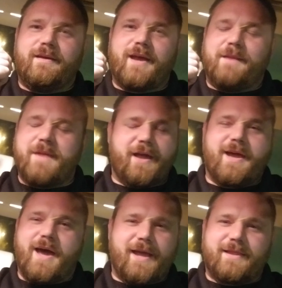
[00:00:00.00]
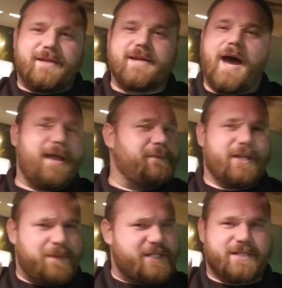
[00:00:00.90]
I'm not going to hide this. I'm a
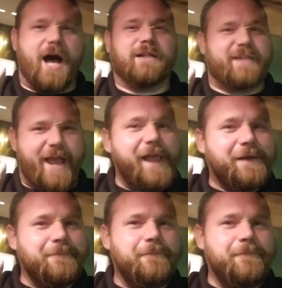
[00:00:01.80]
little bit salty